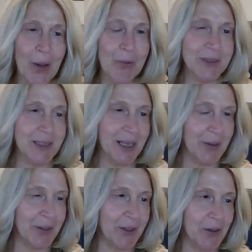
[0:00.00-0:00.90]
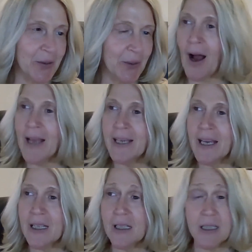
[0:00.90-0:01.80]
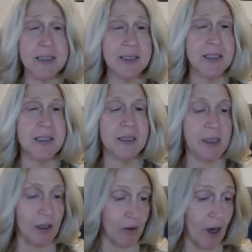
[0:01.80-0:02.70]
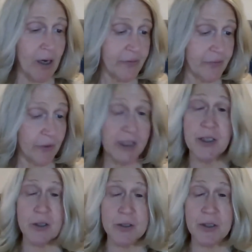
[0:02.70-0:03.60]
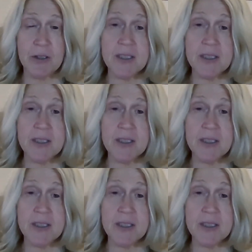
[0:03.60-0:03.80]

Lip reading: I will tell you, because a lot of returns are